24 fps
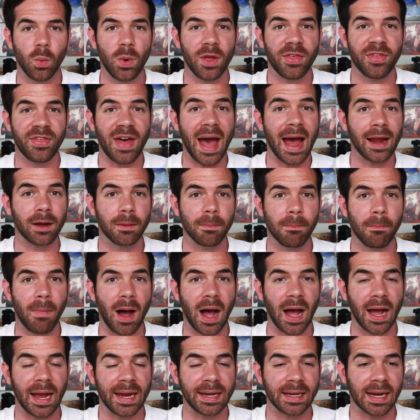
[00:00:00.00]
With that in
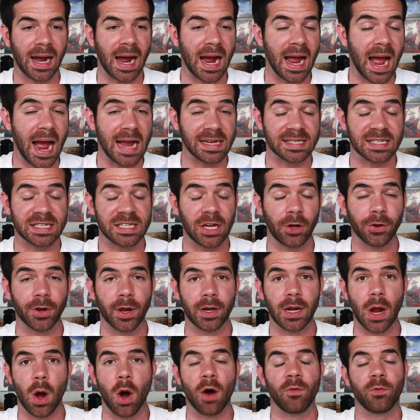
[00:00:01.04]
mind, I, I still
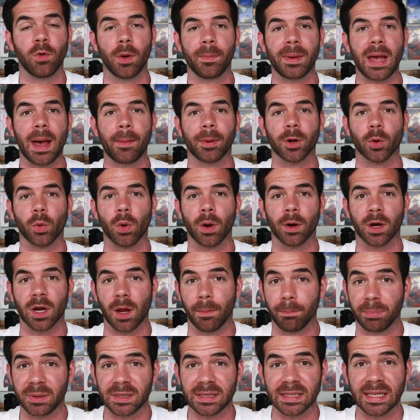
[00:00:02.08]
don't know if we'll be able to re
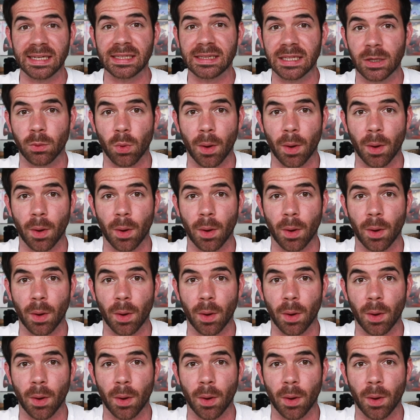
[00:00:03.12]
completely